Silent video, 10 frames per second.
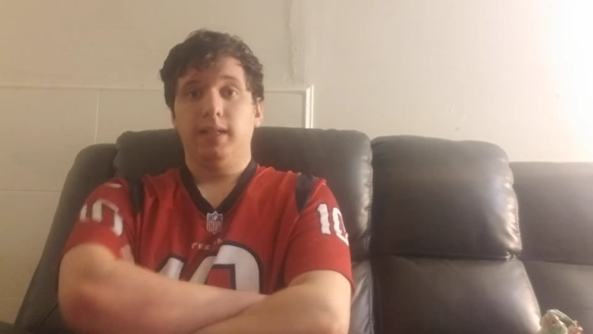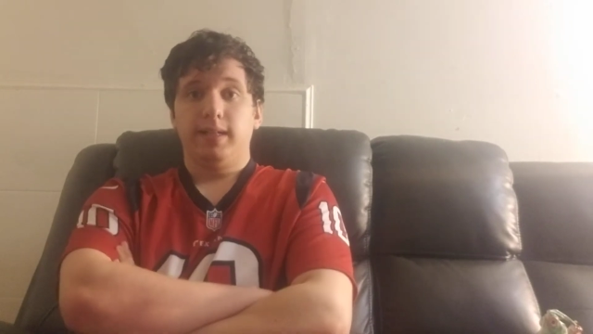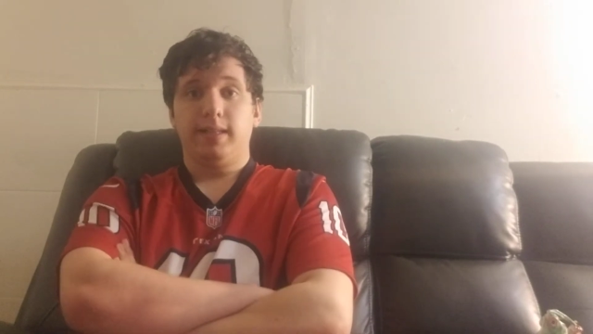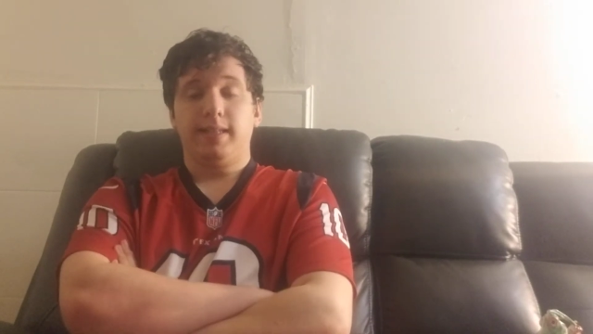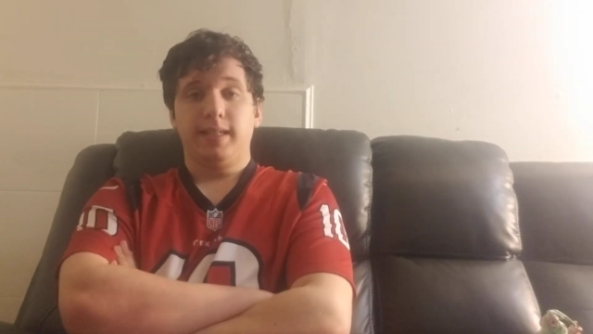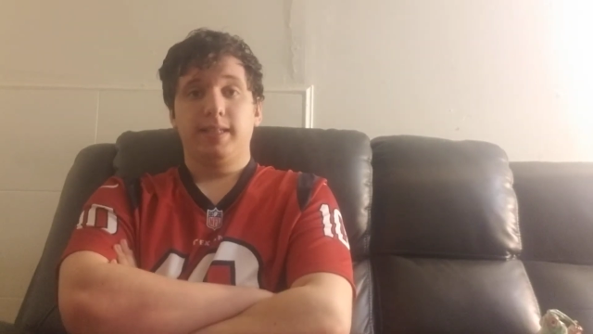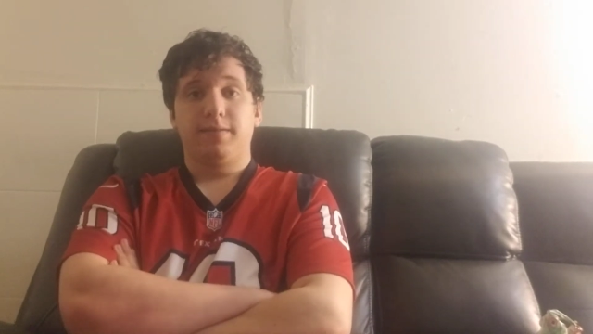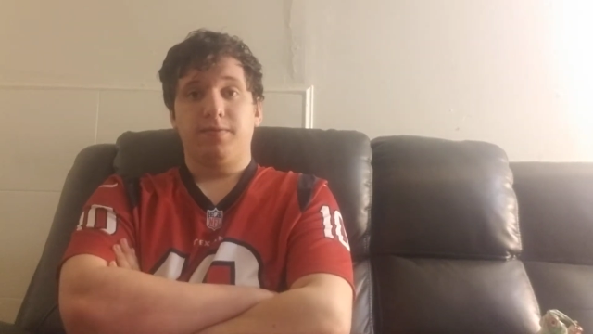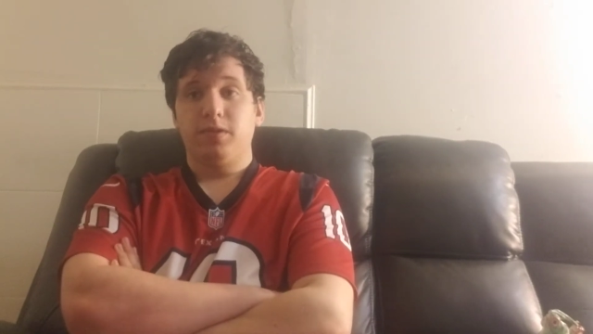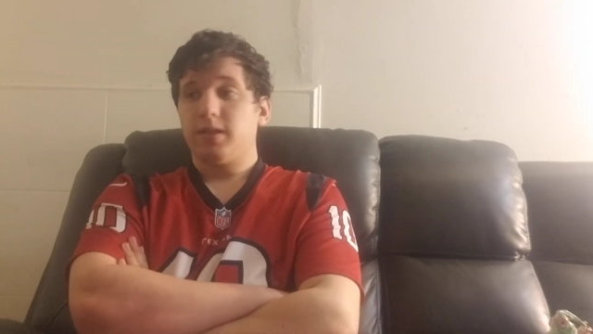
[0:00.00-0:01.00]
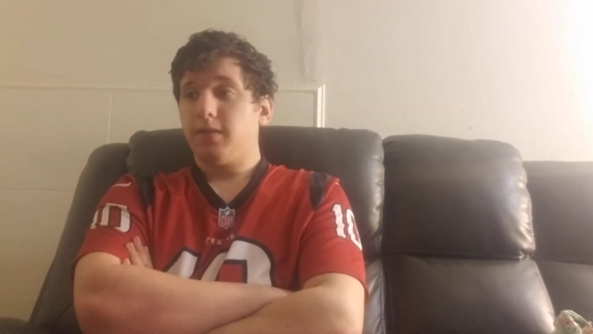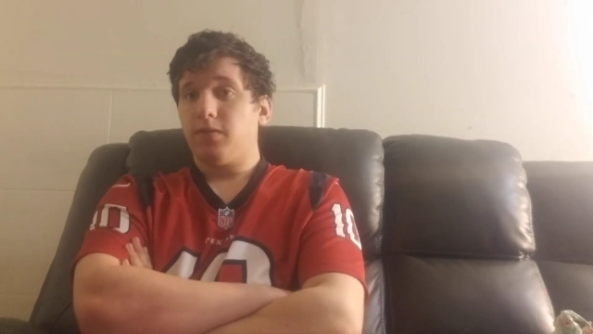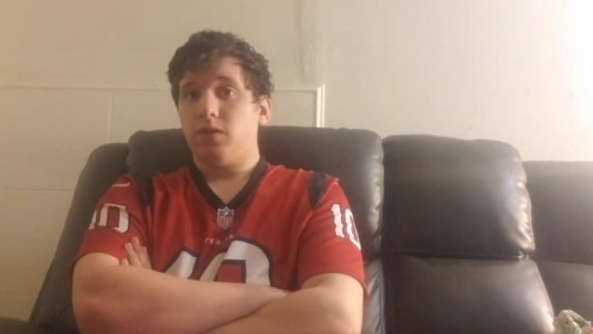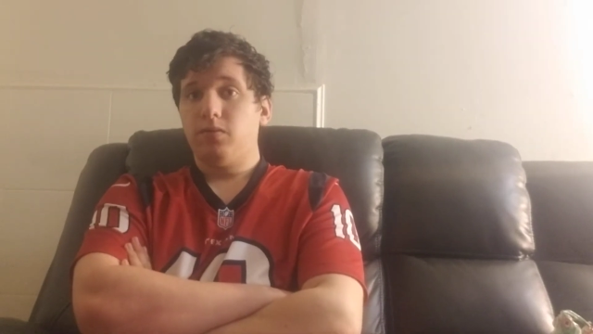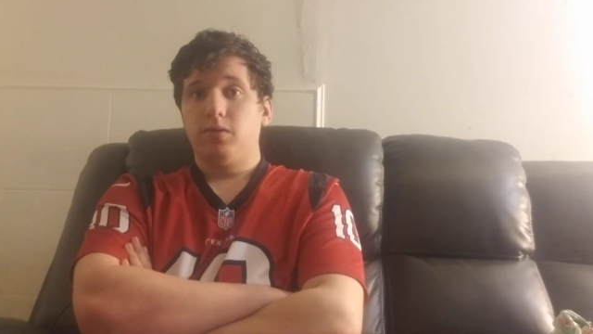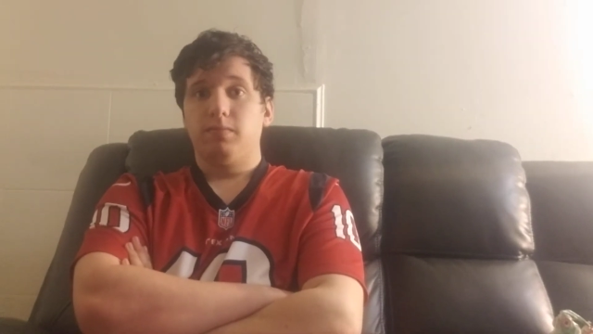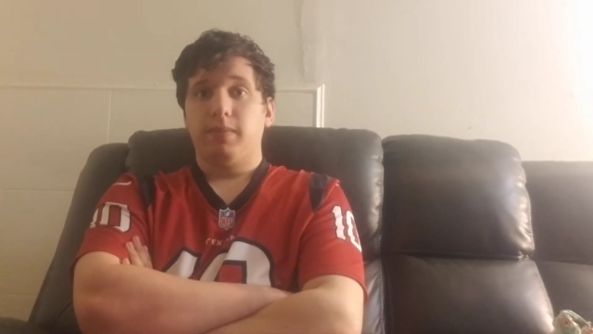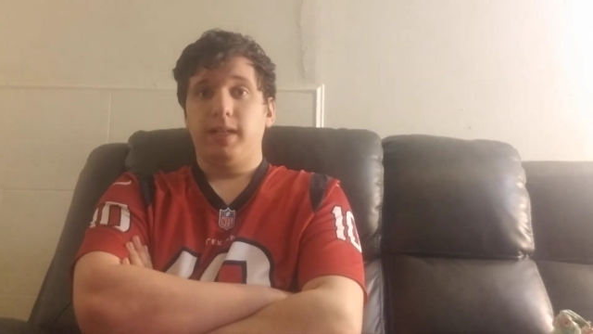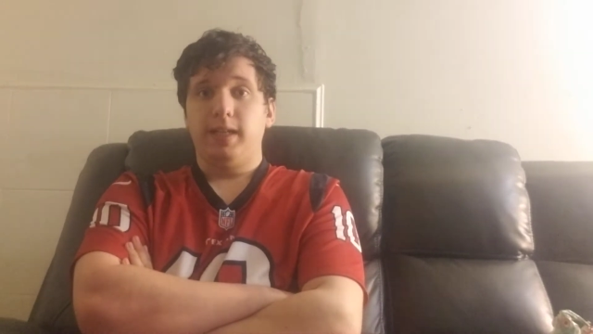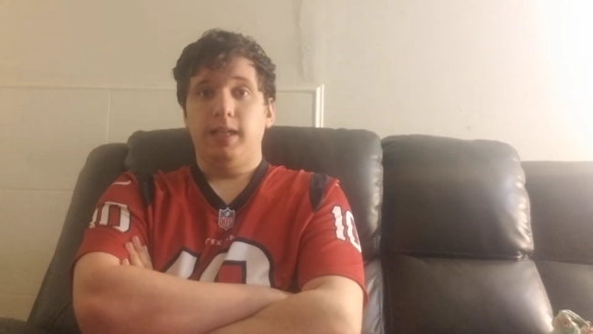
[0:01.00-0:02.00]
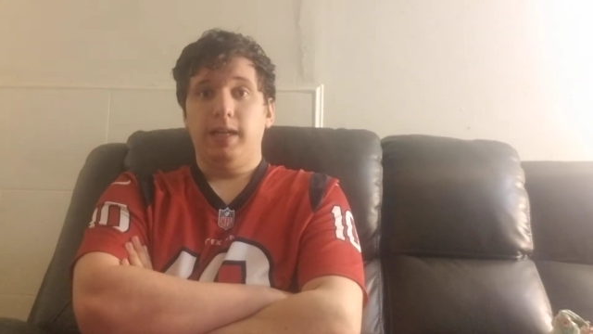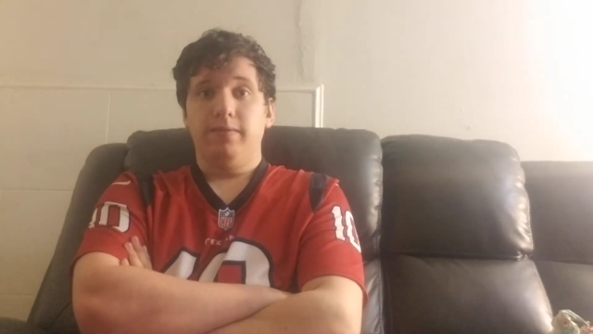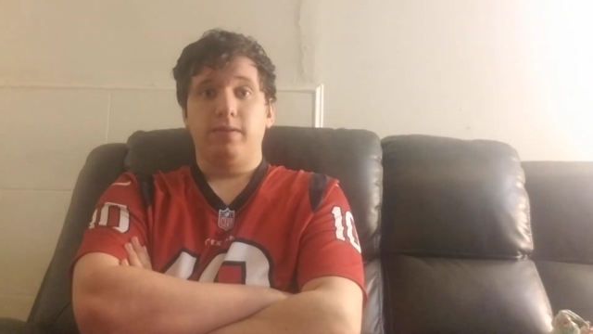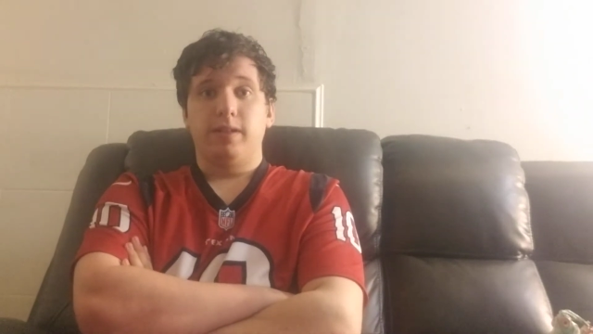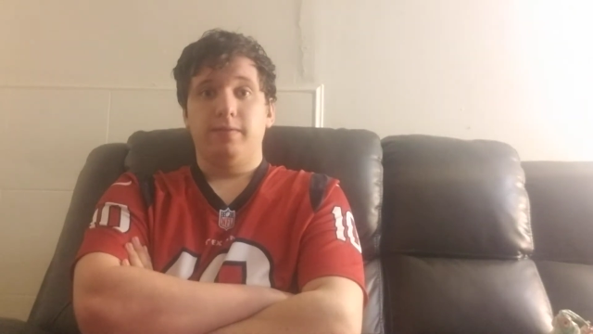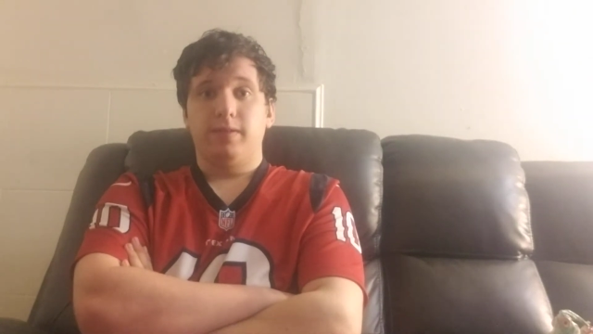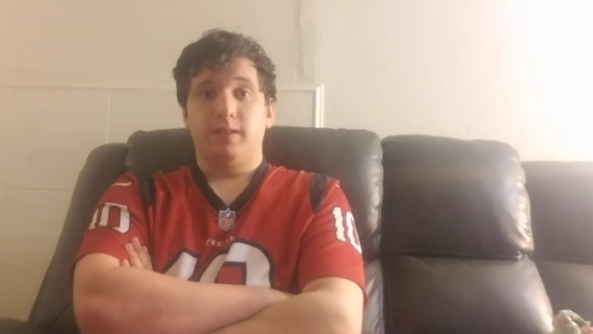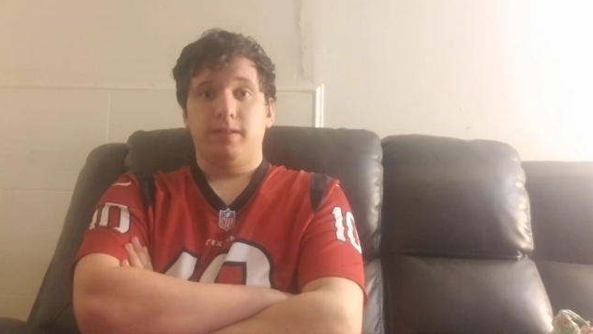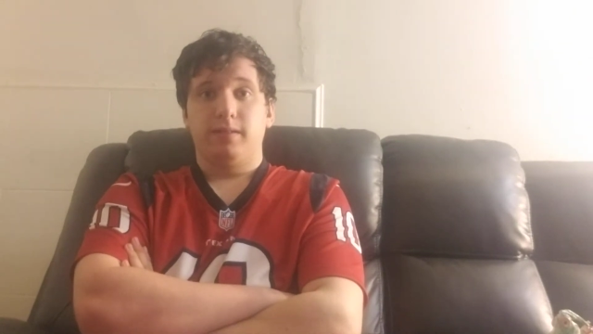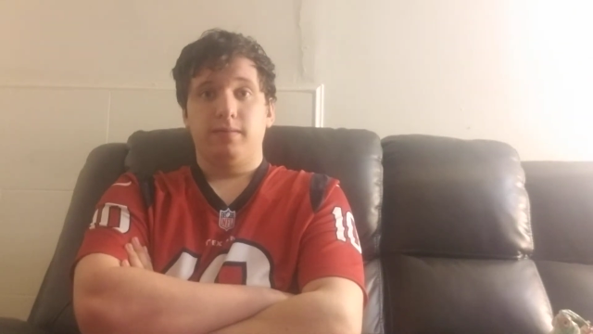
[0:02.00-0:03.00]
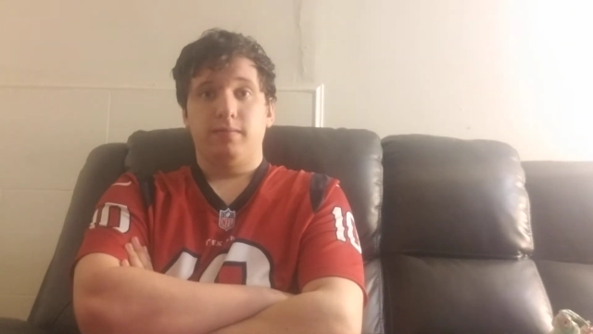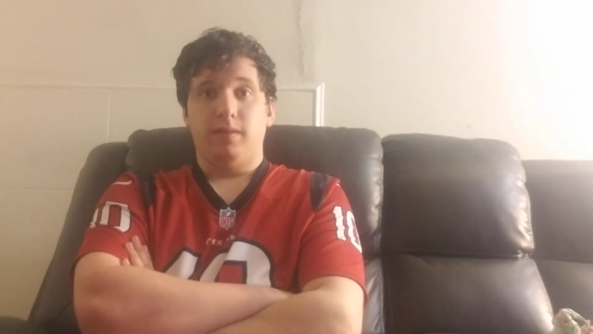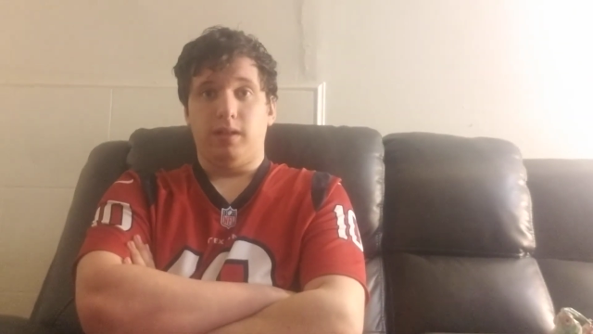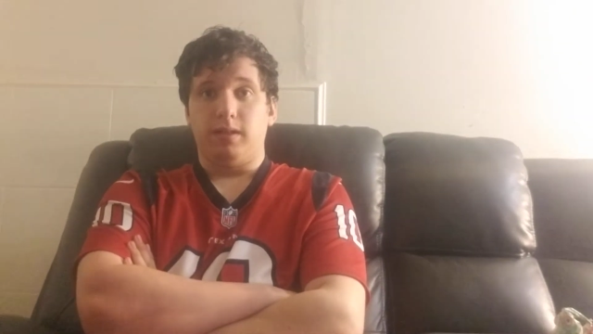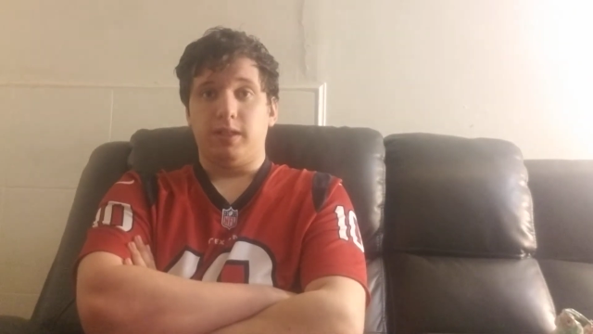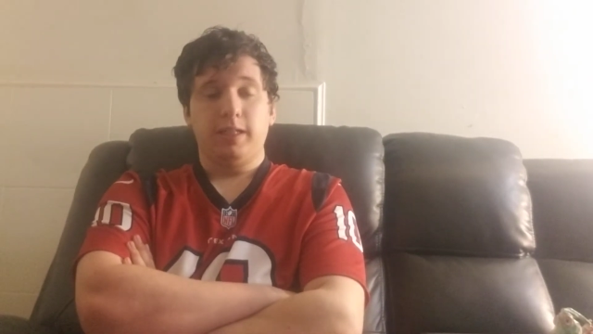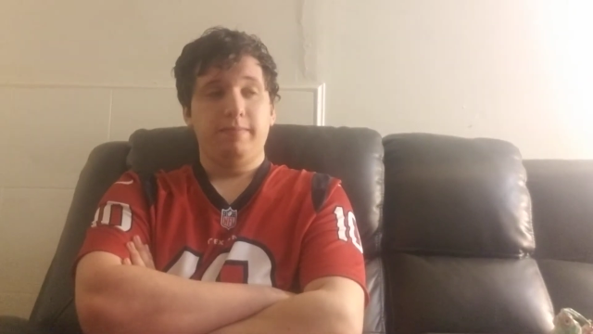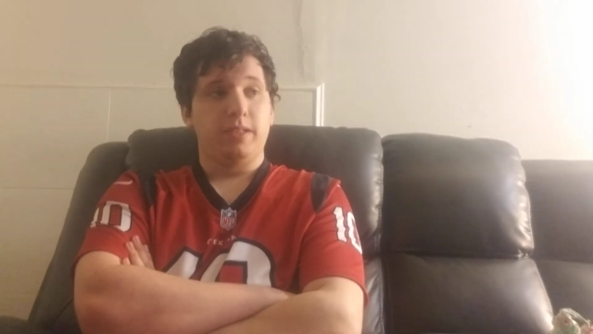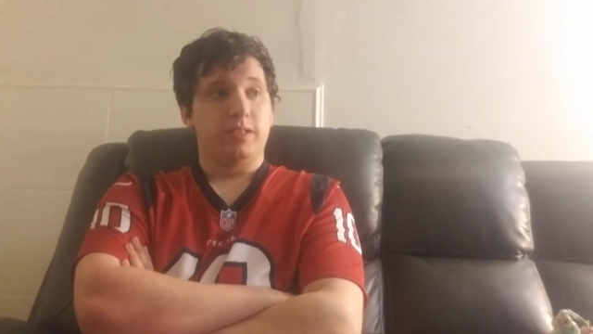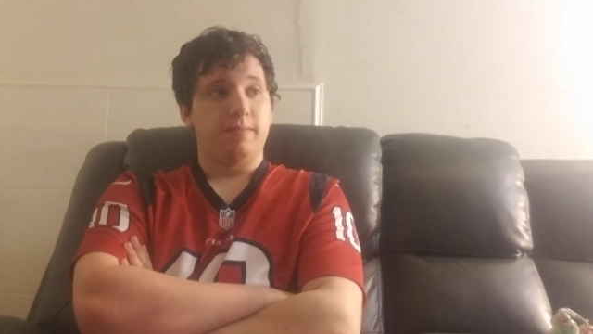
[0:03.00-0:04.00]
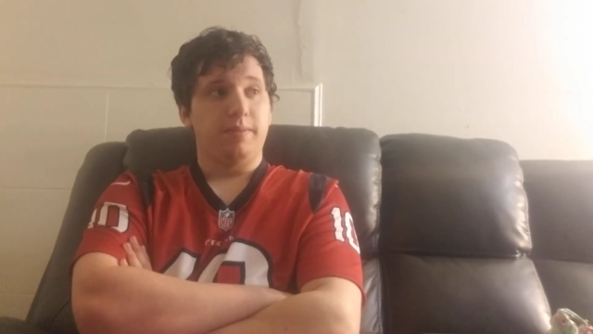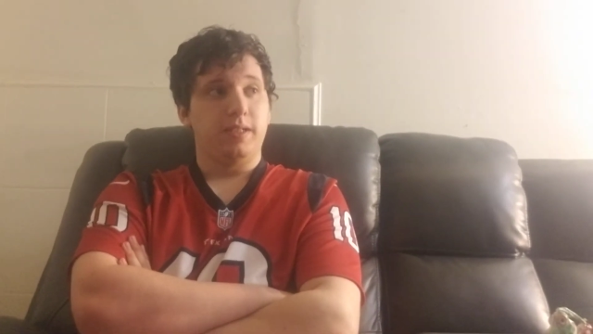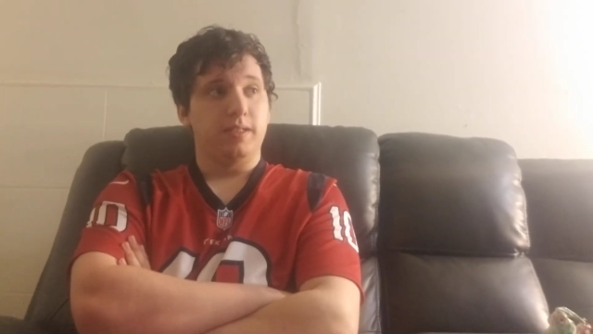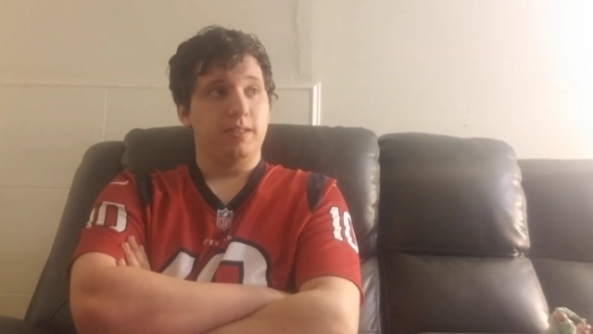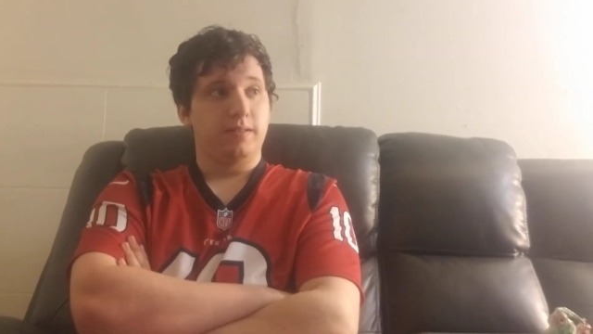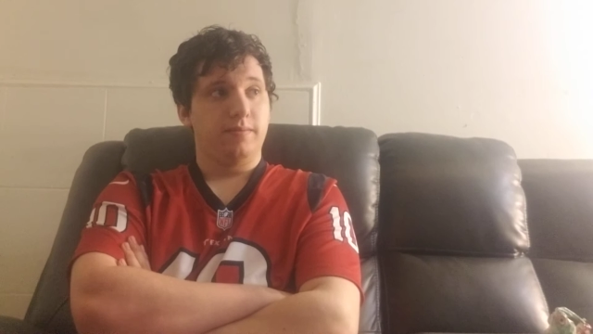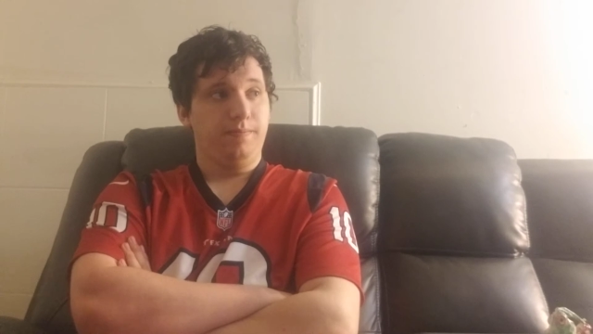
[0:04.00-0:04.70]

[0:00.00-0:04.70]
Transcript: The Texans' first ever owner may never give us a championship because